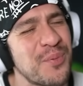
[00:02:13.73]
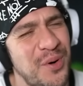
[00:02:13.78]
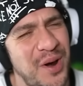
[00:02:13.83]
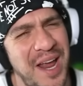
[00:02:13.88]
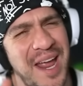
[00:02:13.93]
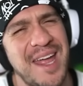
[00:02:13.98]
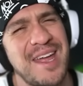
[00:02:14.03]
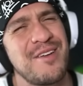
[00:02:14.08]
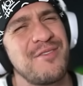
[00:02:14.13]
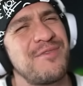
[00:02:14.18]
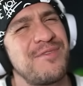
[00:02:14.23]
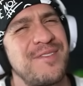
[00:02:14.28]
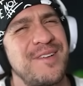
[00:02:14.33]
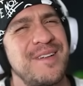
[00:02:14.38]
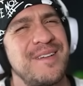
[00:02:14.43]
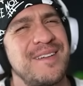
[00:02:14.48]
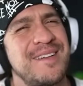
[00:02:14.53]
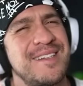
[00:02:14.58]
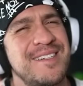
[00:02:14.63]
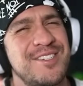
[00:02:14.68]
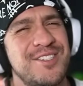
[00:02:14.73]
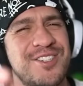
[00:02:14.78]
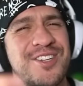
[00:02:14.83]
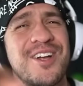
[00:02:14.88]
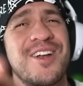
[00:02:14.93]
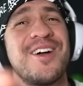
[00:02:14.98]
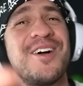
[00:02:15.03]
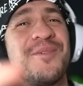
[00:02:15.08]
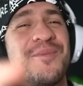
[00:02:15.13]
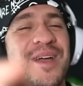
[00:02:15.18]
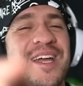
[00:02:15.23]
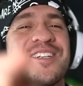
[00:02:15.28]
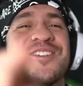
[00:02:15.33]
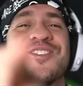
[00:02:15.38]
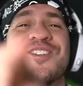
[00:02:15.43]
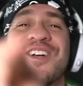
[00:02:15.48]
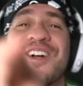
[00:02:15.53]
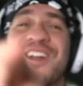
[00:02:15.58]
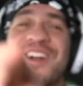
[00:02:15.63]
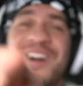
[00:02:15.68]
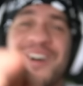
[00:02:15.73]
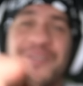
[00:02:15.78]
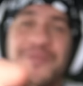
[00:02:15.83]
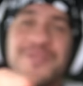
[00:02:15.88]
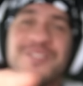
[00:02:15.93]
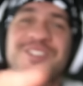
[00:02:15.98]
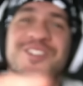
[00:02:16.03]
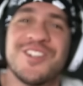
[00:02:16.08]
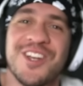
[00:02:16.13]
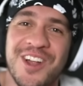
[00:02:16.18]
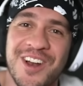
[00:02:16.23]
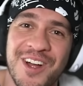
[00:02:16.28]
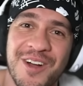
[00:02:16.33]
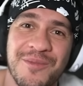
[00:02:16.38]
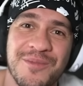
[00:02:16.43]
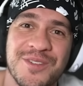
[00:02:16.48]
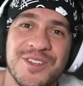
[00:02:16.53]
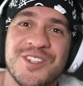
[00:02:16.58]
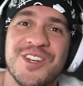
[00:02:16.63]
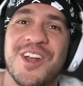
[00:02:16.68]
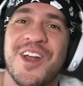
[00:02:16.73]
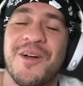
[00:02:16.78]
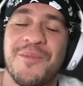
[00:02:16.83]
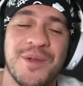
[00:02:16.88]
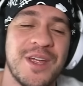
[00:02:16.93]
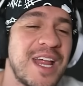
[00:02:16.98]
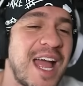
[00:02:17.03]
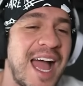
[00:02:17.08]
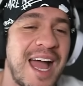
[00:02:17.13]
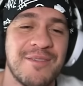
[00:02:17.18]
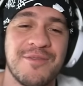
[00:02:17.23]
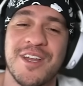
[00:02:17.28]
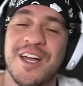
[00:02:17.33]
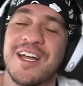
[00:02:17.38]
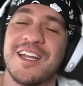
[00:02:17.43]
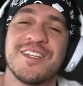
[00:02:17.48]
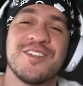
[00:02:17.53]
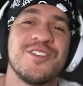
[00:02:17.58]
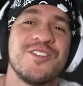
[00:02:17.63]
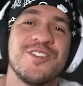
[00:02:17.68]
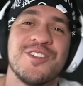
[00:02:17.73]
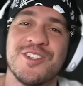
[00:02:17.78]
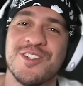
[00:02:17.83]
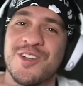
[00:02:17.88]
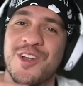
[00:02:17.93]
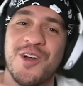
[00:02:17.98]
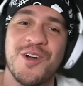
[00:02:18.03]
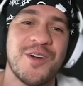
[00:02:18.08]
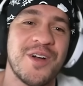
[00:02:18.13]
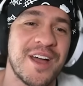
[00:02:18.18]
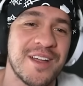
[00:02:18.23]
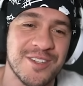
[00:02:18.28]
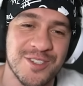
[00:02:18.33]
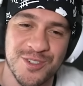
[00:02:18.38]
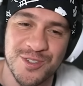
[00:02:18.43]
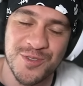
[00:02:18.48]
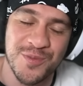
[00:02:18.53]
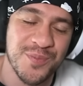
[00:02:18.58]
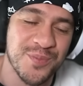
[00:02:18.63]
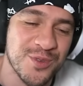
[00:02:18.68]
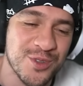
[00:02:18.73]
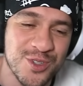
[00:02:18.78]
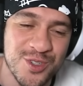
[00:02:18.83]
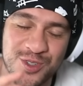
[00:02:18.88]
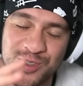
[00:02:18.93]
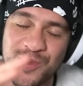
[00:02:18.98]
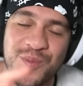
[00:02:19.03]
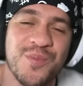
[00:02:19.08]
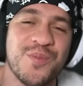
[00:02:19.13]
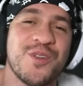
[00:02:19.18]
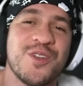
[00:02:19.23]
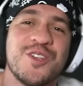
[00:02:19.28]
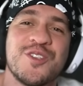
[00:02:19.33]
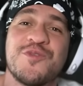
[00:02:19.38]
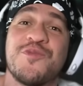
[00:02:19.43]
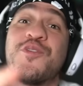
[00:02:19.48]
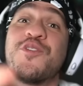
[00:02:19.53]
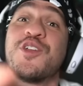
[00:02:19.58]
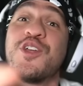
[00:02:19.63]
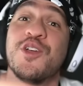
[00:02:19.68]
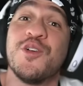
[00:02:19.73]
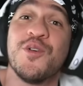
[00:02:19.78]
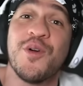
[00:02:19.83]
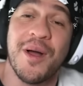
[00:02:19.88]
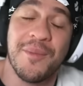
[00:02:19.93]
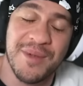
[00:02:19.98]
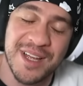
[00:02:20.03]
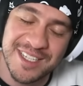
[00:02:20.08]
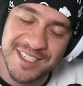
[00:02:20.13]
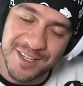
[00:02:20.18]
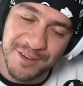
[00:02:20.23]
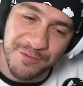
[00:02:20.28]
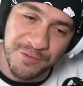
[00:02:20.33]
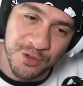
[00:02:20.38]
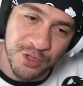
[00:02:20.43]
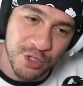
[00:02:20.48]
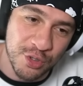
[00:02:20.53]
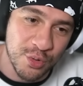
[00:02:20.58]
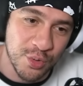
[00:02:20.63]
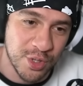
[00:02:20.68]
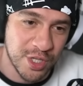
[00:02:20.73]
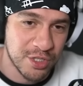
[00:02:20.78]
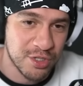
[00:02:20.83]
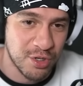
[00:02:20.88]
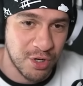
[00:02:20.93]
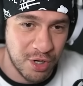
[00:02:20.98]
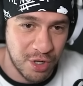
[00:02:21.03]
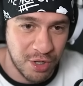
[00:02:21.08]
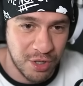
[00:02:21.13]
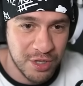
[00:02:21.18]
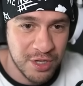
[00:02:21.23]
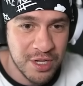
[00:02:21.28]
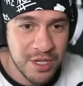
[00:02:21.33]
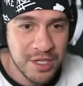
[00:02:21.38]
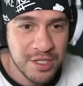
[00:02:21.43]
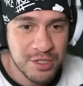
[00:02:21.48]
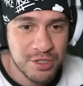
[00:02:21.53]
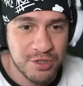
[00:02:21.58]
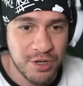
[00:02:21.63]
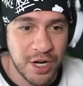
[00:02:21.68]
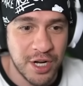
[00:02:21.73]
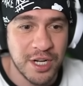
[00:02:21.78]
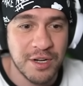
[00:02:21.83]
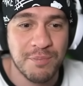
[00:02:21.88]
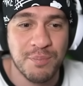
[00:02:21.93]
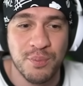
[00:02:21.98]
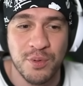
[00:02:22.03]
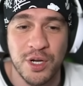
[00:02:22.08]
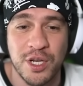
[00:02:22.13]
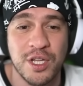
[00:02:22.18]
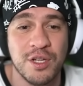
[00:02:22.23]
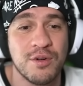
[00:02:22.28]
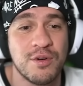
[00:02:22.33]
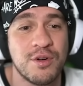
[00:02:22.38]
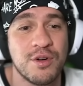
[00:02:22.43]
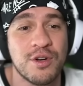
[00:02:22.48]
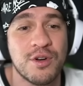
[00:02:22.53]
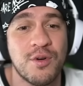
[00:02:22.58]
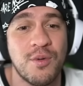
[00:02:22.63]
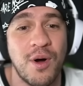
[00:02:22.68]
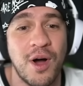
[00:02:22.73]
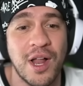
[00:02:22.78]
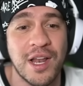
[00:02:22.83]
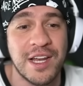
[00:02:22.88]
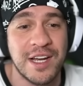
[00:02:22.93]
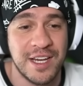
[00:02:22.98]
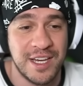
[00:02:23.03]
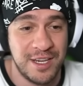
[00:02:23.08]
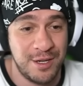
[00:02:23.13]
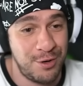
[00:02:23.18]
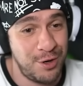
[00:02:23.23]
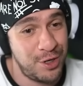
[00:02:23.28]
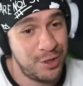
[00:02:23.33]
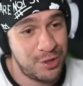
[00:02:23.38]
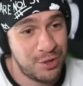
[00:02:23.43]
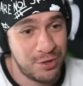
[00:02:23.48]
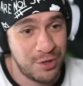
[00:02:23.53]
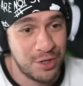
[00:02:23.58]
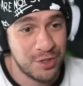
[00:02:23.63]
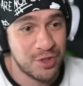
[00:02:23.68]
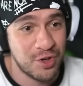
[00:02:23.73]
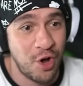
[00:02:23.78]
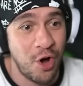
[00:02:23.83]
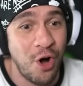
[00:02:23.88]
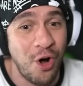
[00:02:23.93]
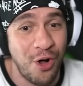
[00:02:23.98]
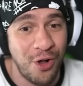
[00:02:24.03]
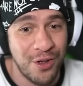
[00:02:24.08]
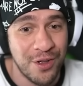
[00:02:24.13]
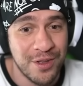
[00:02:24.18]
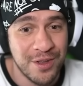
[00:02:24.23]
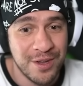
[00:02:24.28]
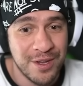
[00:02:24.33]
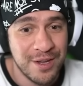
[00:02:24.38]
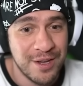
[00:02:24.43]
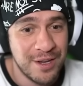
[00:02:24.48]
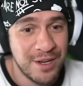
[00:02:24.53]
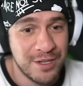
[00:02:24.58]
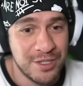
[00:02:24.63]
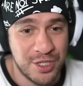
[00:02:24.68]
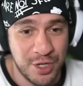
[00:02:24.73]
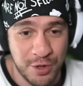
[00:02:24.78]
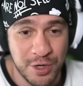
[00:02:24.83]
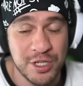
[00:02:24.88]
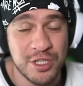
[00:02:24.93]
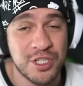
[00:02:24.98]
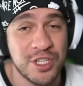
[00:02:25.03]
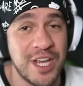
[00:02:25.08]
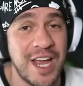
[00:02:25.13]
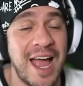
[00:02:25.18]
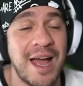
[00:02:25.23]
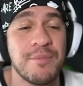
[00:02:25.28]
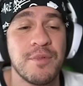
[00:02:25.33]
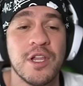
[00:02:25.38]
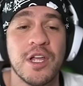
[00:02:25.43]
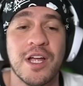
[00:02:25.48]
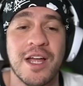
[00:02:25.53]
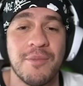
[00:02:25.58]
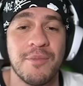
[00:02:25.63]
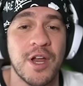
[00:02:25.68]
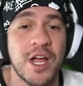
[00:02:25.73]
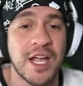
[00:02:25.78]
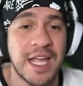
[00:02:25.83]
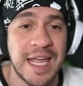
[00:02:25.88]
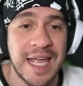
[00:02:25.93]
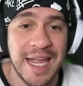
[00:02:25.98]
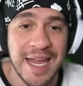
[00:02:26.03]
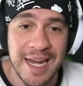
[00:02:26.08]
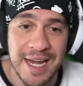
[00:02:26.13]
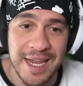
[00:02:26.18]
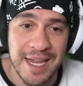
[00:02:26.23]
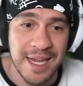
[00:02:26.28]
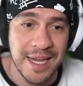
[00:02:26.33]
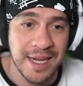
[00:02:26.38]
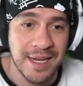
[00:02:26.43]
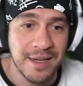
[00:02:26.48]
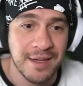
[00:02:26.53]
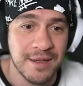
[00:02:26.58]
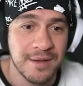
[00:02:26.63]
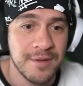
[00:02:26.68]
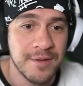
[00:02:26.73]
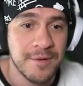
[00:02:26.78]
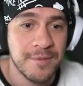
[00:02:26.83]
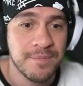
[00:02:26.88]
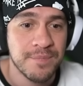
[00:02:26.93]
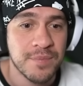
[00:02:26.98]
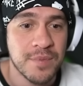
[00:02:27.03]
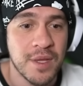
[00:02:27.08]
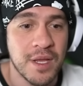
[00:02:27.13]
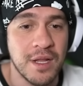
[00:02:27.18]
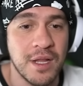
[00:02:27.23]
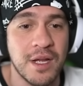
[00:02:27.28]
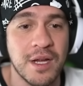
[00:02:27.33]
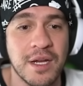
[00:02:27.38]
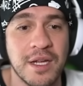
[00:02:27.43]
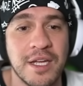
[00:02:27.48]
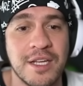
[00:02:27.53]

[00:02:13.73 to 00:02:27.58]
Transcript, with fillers: brave. Shut up. Hey, shut up. Shut up. Shut up. I'm not, you know, I just, it's for you. I'm asking for you. That's all. Just trying to bring you good quality. That's all. Seriously, look, I'm not kidding. Look,